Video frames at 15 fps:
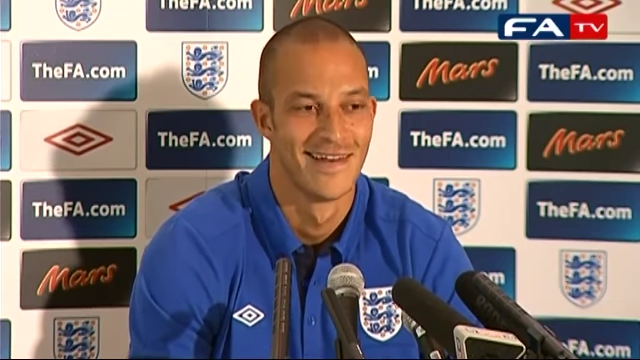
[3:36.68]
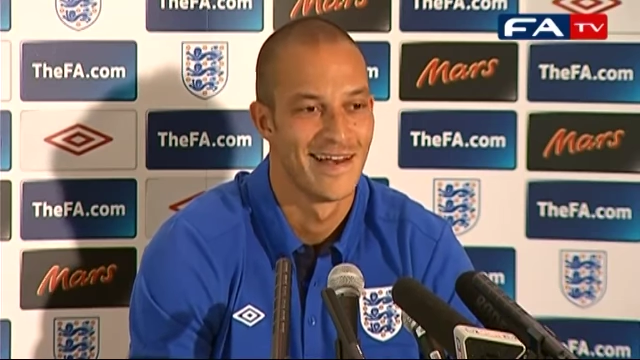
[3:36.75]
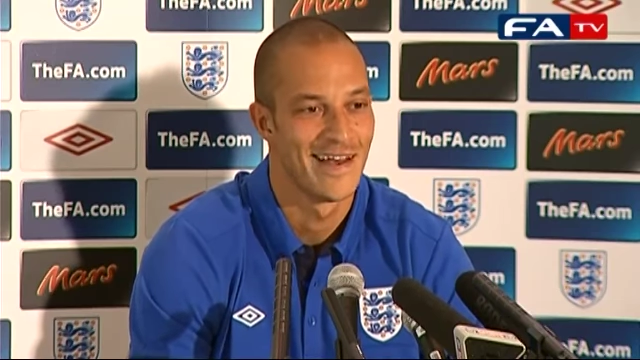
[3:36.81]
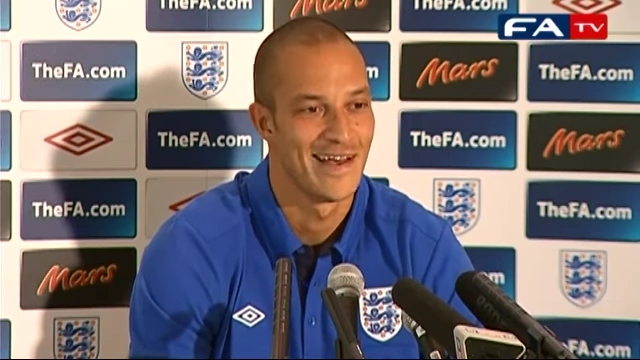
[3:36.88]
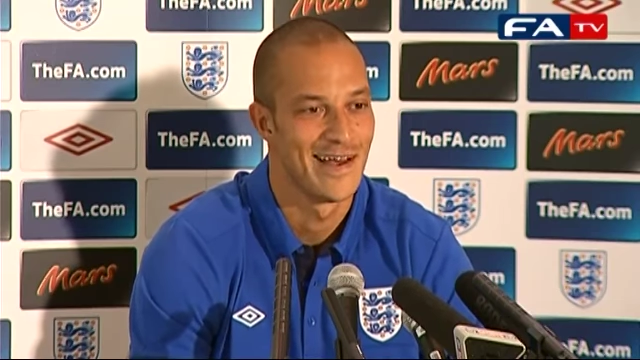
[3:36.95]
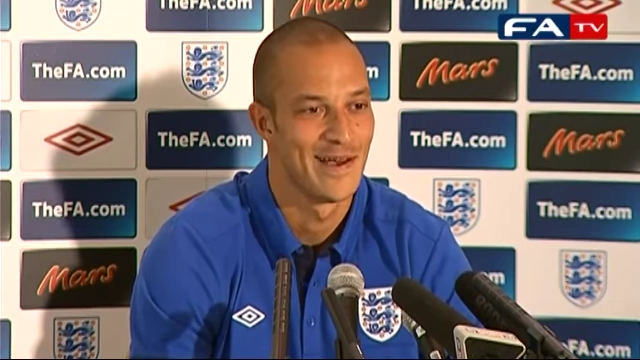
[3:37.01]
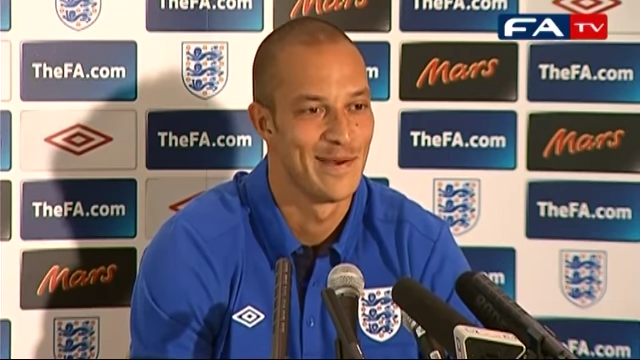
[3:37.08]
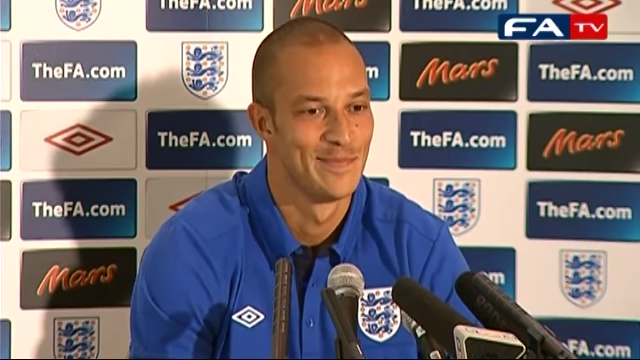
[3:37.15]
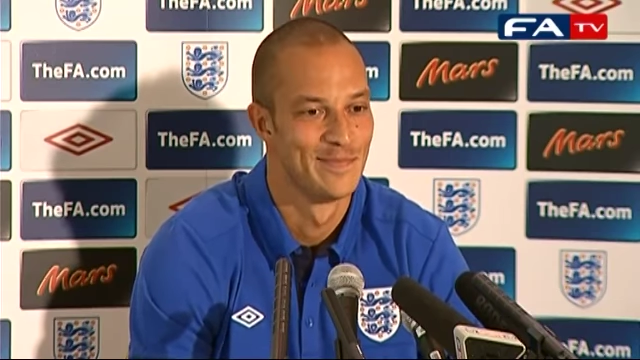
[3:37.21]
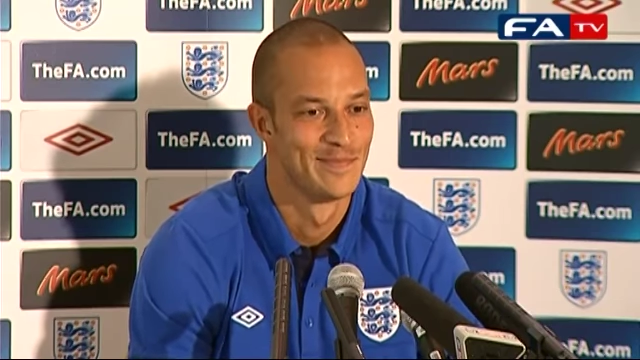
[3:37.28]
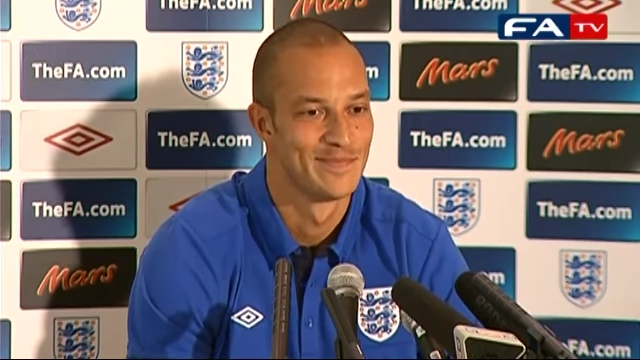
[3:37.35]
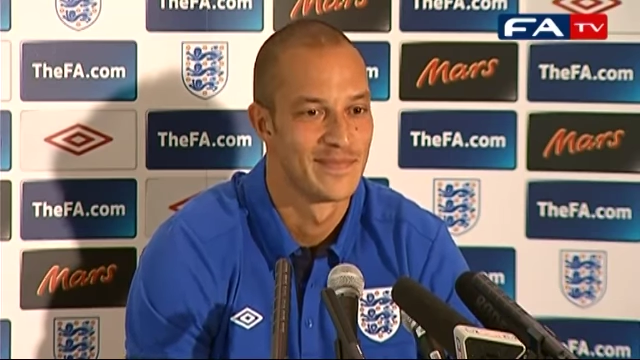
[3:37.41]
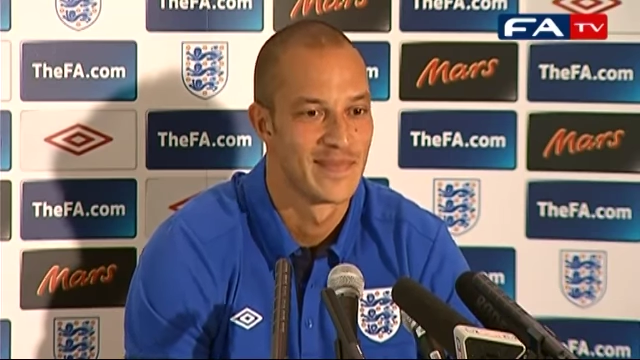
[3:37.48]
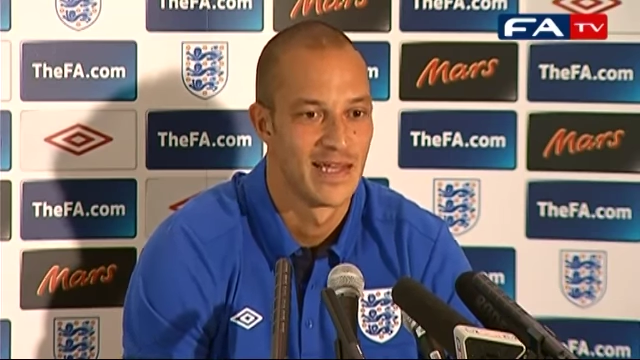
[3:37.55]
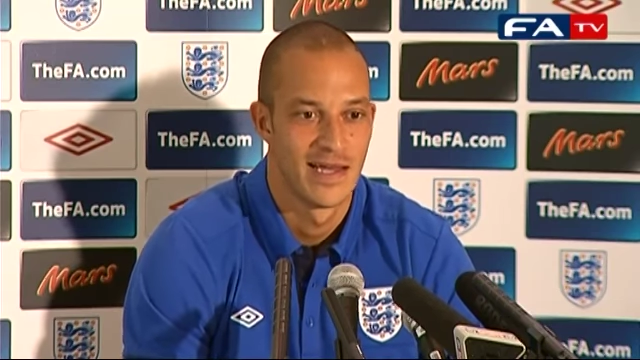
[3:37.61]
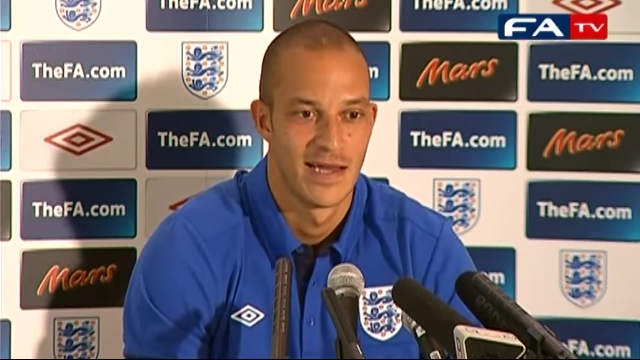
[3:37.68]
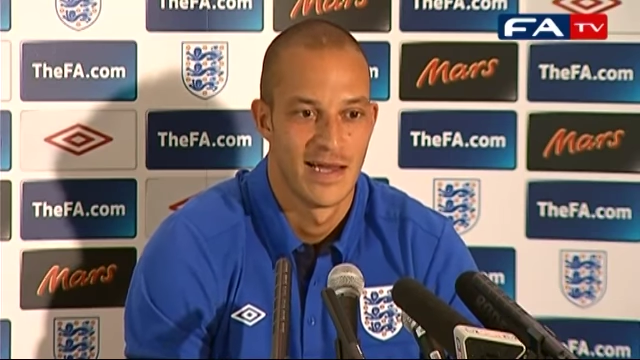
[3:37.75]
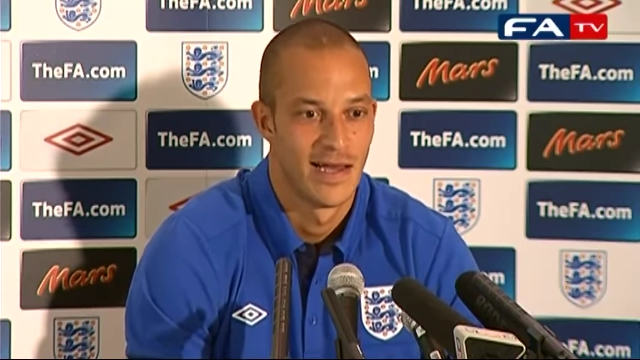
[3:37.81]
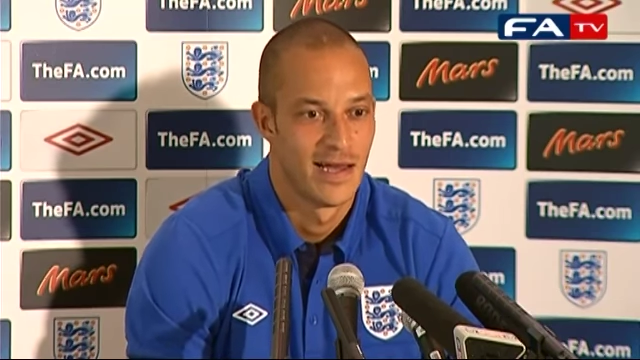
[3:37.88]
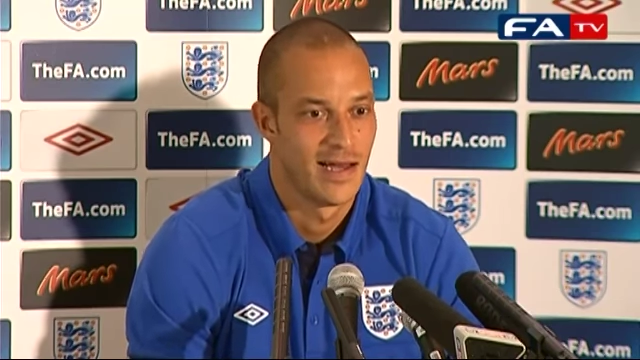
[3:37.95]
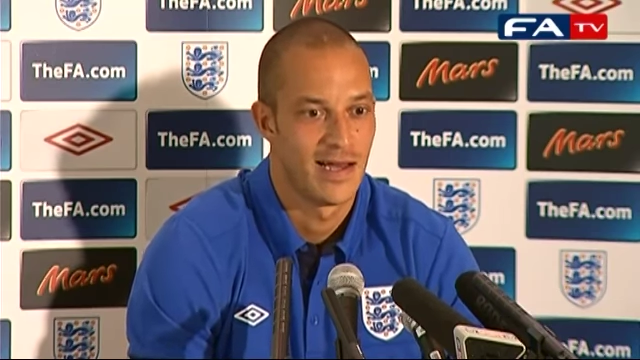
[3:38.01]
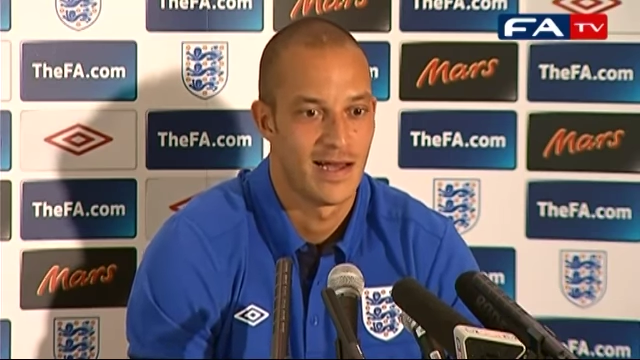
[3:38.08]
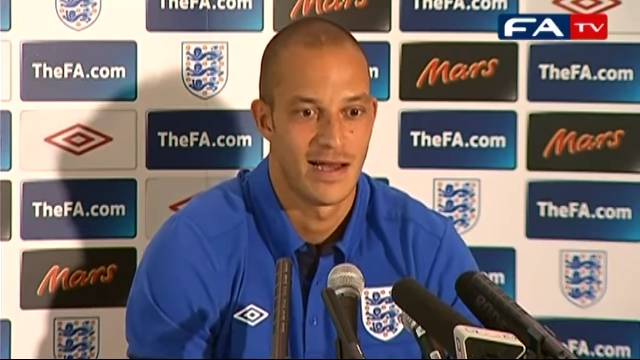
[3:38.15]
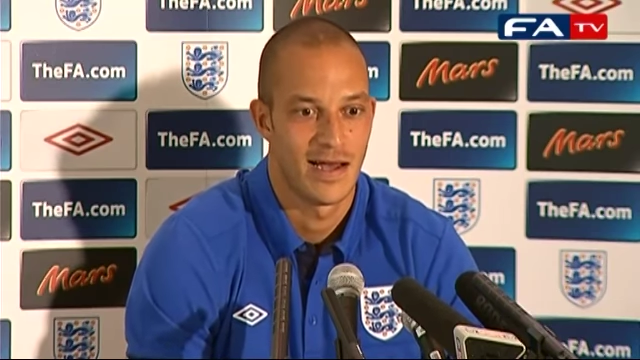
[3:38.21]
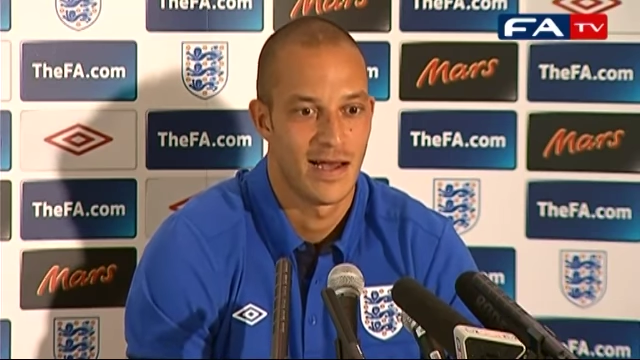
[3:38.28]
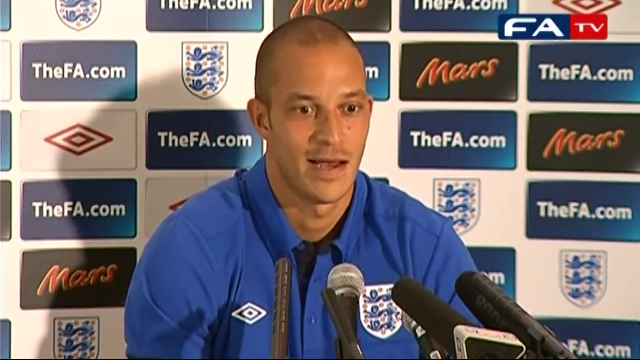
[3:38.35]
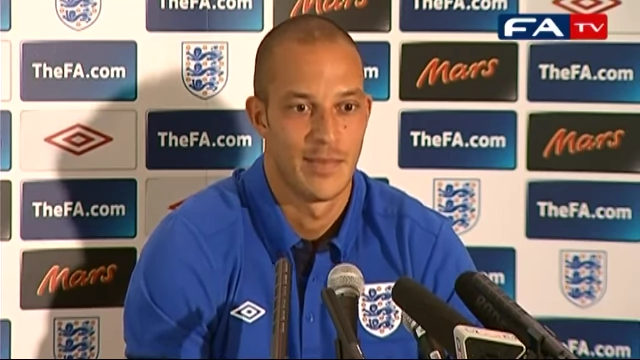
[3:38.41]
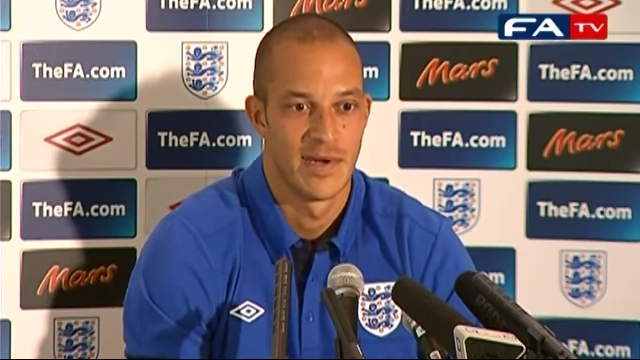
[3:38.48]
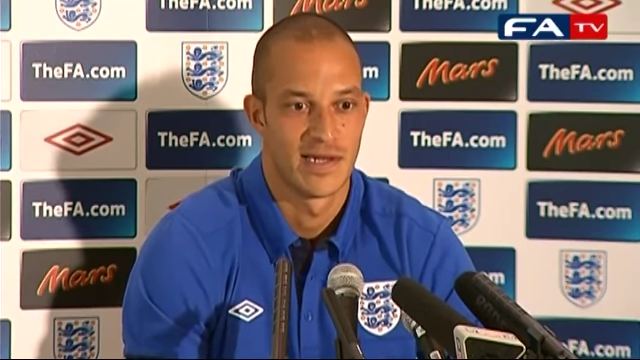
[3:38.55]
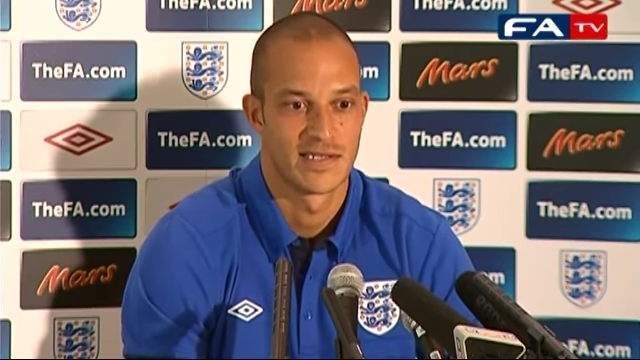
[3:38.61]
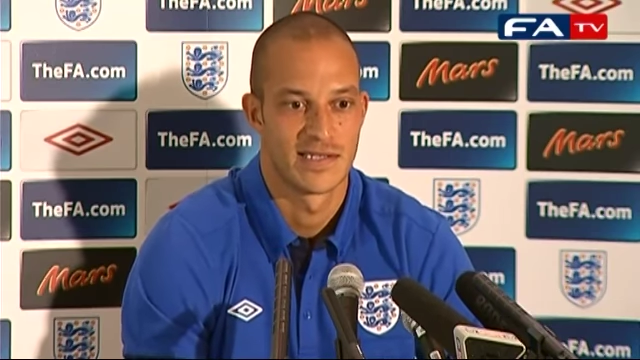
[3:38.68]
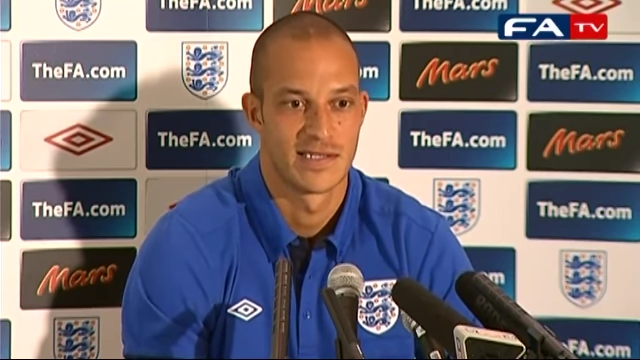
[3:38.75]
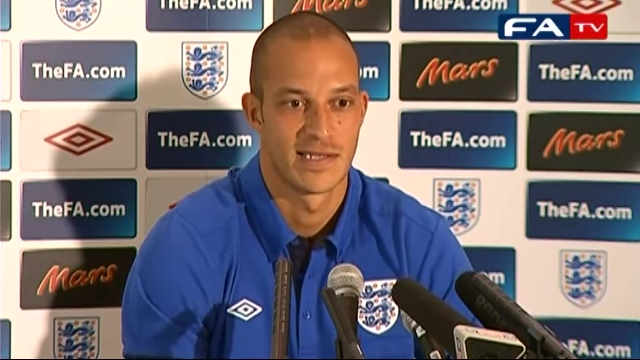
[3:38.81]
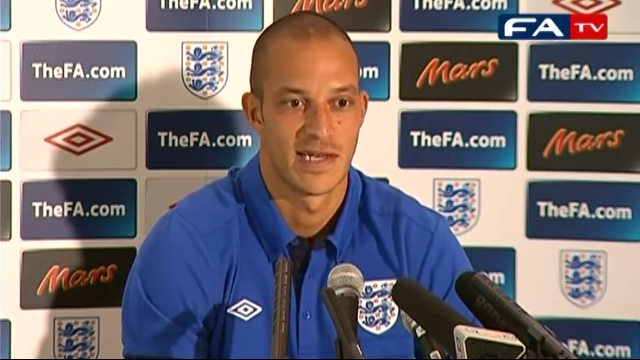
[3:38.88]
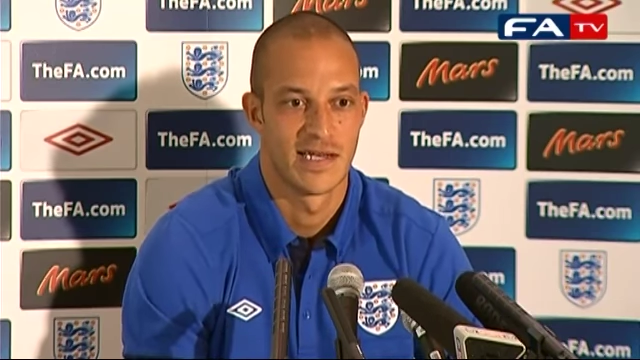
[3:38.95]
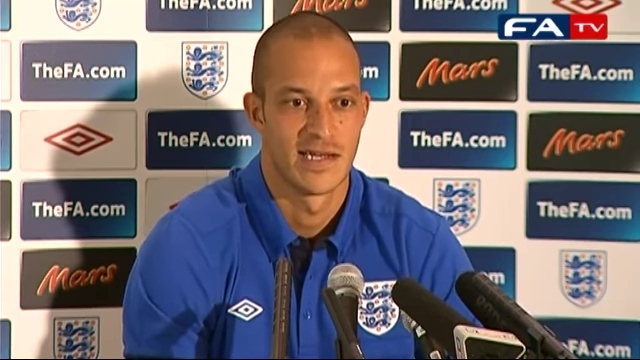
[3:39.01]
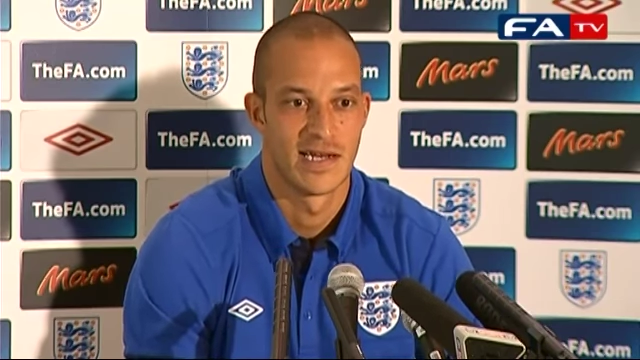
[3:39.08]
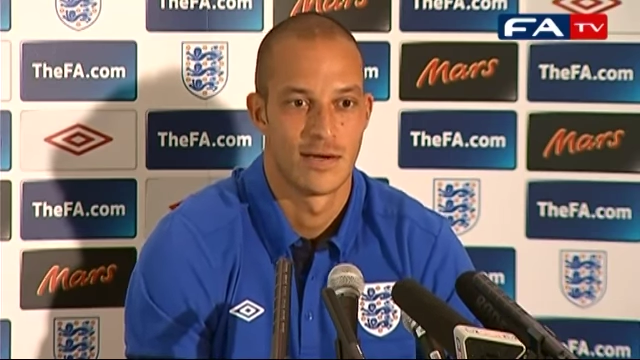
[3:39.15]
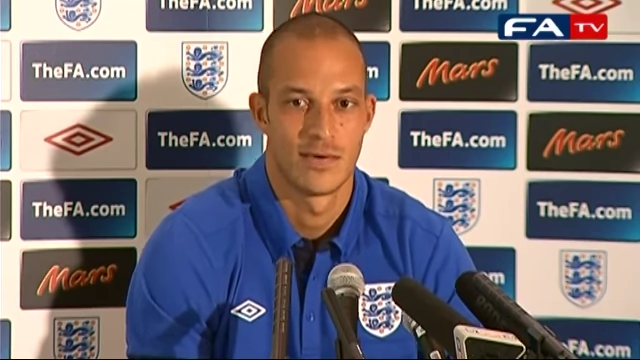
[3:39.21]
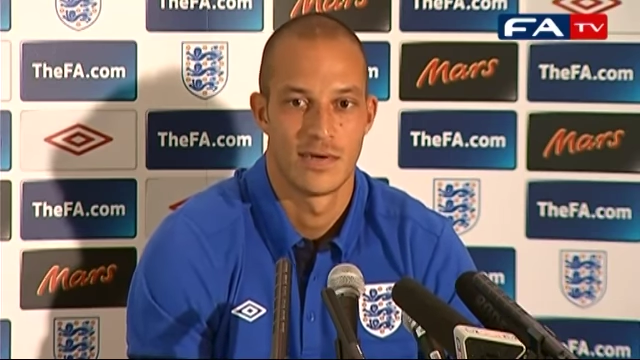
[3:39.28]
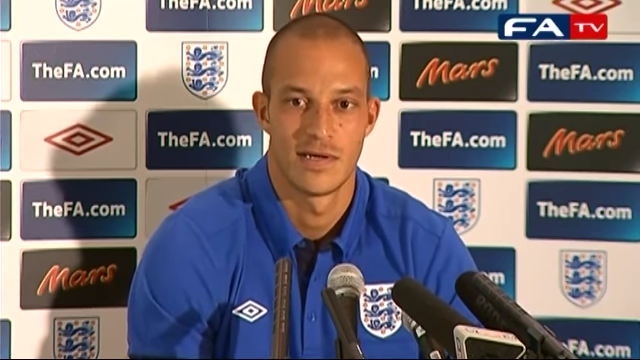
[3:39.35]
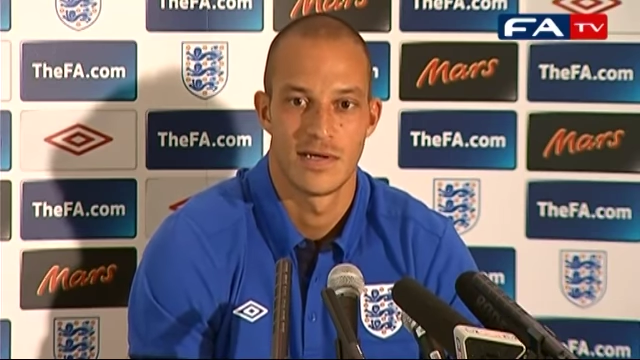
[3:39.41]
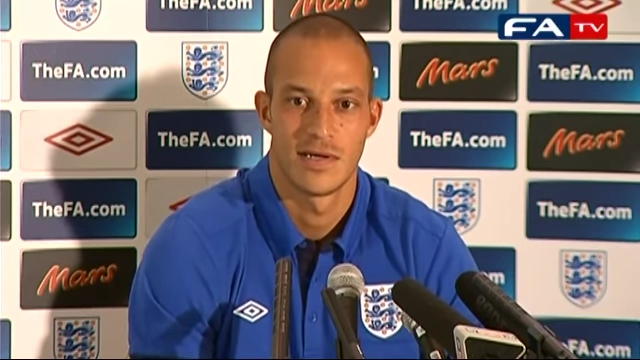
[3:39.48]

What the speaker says: I mean, as I say, you know,